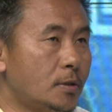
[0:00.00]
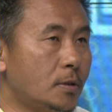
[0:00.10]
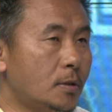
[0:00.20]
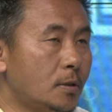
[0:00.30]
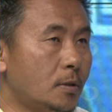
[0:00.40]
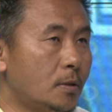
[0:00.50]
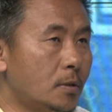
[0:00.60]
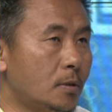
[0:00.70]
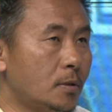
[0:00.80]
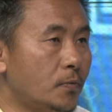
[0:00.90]

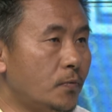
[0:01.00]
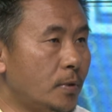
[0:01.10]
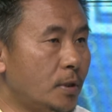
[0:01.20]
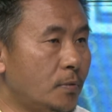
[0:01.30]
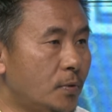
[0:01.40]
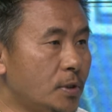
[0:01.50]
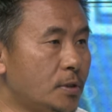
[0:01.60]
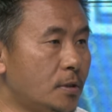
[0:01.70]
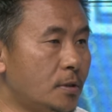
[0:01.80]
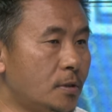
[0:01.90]
in the first
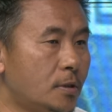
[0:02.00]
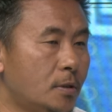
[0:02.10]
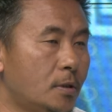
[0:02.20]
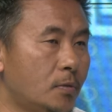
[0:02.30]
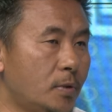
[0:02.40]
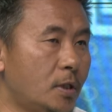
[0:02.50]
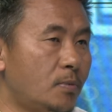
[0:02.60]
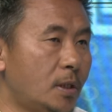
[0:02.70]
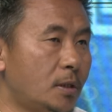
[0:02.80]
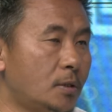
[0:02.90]
year, we are
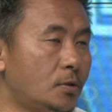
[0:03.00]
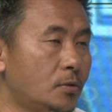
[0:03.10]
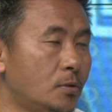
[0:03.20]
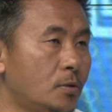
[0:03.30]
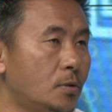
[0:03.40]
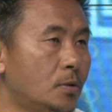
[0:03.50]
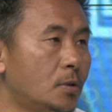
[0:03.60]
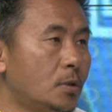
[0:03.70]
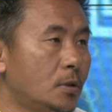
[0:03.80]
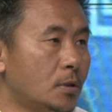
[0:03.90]
planning to
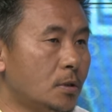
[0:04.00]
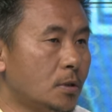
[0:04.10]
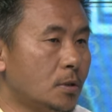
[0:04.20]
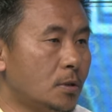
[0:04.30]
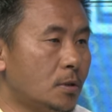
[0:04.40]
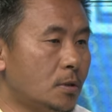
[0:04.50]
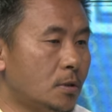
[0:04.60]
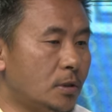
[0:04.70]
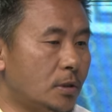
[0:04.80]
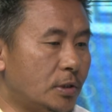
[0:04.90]

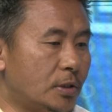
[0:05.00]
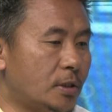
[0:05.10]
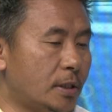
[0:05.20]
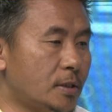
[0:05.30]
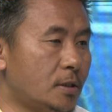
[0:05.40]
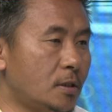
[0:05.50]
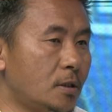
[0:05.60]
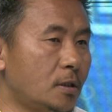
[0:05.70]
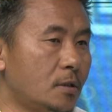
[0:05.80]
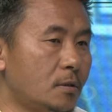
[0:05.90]
digitize
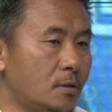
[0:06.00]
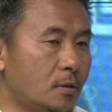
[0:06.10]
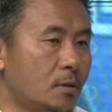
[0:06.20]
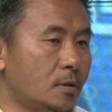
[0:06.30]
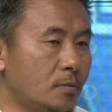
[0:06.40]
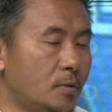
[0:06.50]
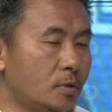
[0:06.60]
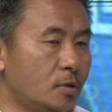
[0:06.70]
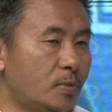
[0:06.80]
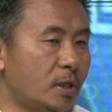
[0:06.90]
the
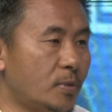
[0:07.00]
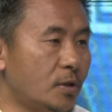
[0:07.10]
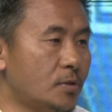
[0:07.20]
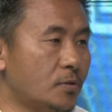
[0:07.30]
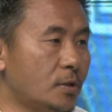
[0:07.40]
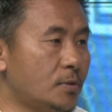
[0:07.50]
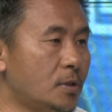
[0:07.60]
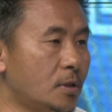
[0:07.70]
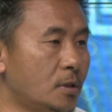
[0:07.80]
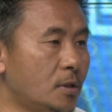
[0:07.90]
Tibetan manuscripts
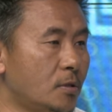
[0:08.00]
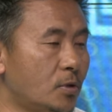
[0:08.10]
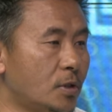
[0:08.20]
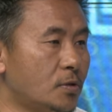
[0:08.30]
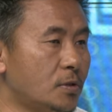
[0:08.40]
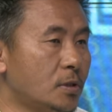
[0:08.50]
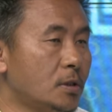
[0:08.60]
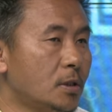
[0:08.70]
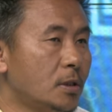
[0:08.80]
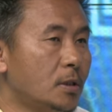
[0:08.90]
in the monasteries
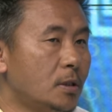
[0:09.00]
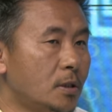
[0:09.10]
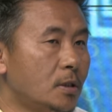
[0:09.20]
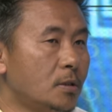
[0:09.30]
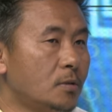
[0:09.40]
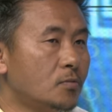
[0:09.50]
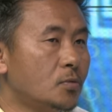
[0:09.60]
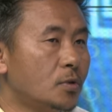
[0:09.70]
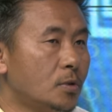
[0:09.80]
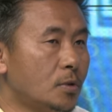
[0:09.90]
in
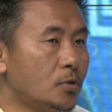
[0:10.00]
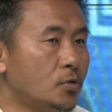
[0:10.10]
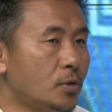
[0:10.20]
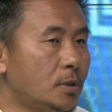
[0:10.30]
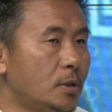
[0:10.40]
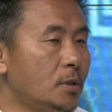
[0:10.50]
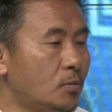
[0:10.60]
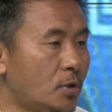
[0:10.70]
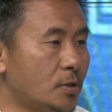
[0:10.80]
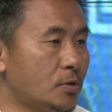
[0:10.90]
20
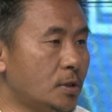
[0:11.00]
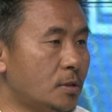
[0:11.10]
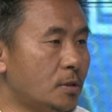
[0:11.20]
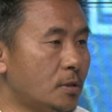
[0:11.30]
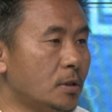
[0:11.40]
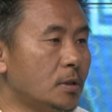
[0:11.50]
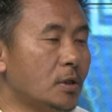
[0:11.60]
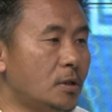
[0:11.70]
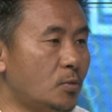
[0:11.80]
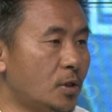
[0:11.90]
monasteries, the
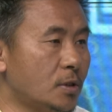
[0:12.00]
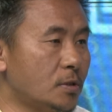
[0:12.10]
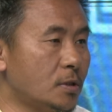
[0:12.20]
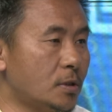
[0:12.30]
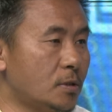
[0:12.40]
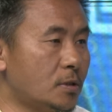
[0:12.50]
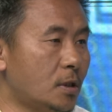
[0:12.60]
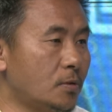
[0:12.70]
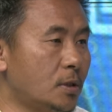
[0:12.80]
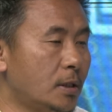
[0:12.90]
13 monasteries in
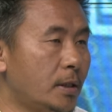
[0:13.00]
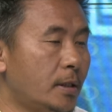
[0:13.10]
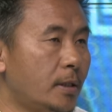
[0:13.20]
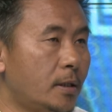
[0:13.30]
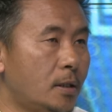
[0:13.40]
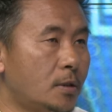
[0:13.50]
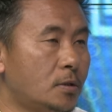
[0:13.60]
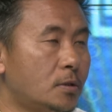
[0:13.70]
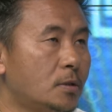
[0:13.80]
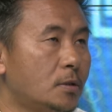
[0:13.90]
south, and